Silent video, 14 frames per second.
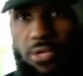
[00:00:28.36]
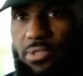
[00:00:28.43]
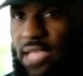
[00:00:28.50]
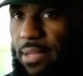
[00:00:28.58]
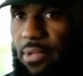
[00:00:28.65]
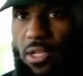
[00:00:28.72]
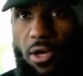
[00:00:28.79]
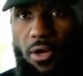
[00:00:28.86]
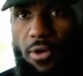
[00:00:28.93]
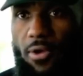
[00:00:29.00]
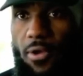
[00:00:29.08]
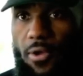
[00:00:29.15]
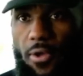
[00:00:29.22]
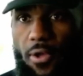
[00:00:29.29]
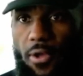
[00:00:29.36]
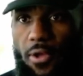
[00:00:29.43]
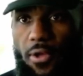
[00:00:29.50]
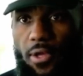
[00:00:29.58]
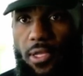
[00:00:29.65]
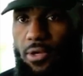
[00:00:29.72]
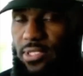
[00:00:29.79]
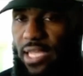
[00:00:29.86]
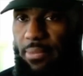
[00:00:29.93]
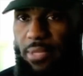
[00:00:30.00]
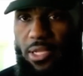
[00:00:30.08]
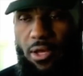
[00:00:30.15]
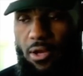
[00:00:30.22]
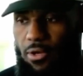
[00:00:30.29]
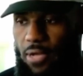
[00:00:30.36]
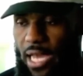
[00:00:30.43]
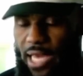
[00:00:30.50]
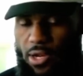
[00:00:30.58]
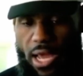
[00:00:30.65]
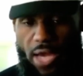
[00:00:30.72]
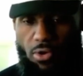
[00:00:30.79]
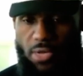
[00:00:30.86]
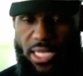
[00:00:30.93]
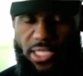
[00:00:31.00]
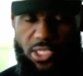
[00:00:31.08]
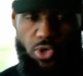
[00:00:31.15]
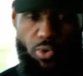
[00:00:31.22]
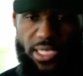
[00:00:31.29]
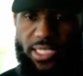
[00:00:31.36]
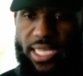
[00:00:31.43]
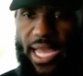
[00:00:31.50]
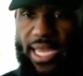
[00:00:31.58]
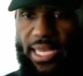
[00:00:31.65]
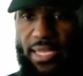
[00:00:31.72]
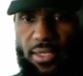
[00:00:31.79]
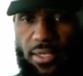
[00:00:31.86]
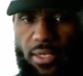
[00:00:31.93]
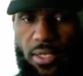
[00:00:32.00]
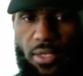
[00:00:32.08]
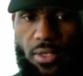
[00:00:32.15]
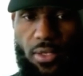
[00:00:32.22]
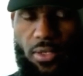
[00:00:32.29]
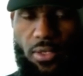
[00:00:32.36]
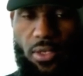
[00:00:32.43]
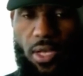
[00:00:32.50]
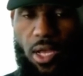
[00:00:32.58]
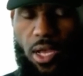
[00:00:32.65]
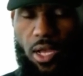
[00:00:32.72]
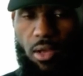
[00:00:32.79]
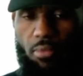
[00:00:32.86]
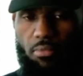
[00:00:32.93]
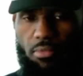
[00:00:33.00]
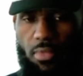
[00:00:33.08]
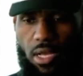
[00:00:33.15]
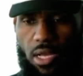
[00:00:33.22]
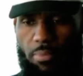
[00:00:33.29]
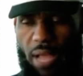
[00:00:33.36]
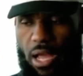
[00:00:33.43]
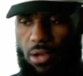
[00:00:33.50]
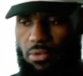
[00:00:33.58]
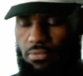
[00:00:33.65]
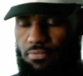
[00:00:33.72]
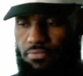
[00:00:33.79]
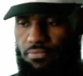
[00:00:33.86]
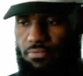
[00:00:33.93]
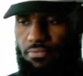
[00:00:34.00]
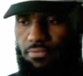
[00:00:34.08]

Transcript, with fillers: It don't take me long it don't take me long. I don't, I don't get too excited um, about